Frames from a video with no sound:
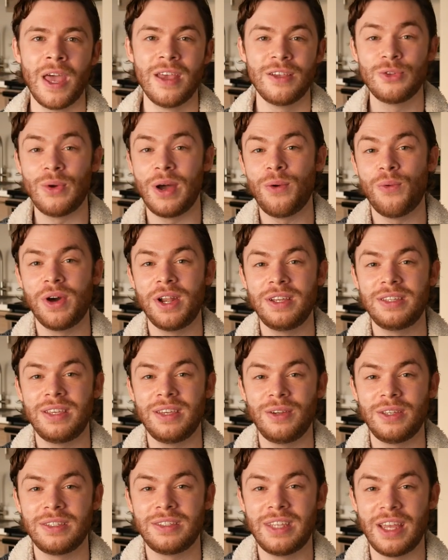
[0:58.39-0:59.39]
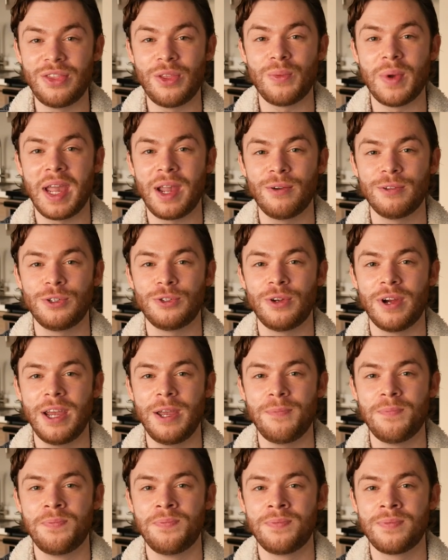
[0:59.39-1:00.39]
So I wanted to set the record
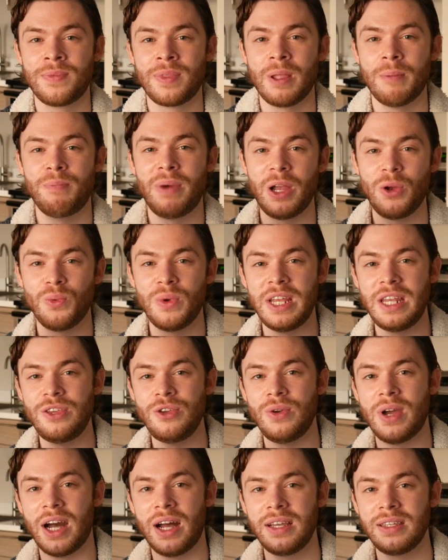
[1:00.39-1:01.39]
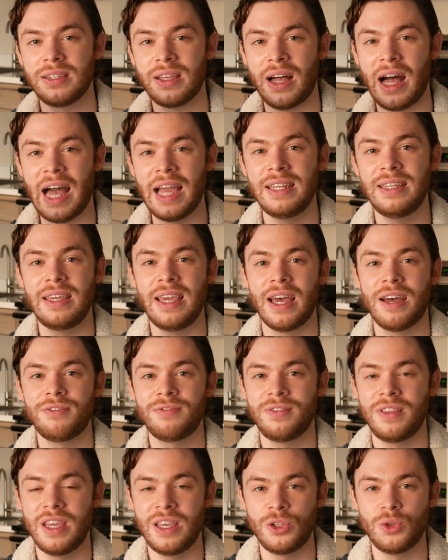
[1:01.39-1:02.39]
straight by reading you guys I D
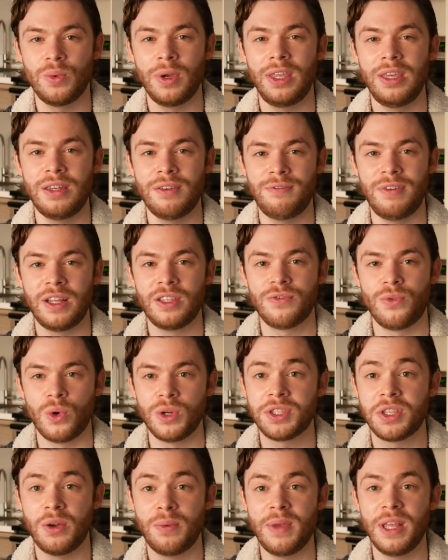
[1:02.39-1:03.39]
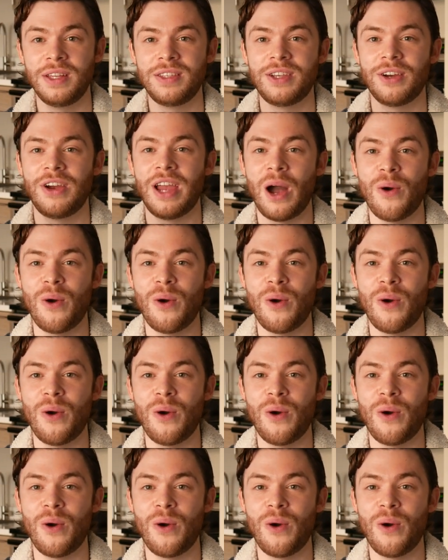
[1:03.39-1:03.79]
F, the Israeli Defense Force, their military.